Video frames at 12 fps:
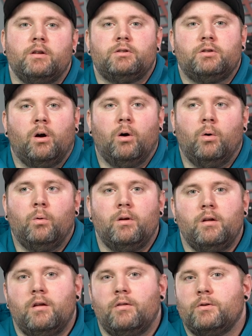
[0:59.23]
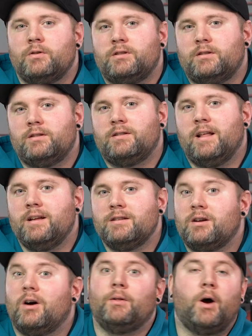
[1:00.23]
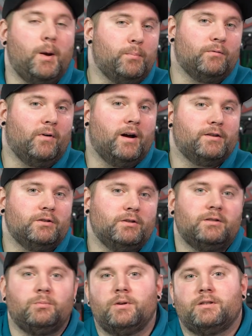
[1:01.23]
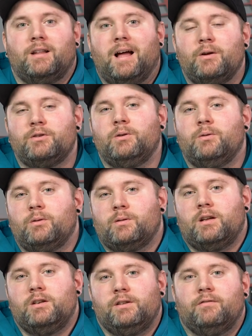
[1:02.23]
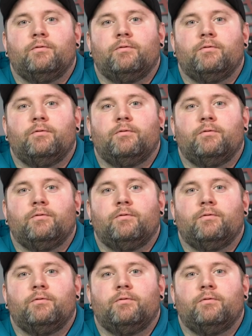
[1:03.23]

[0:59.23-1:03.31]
So there's things called hypervisors, which allows you to essentially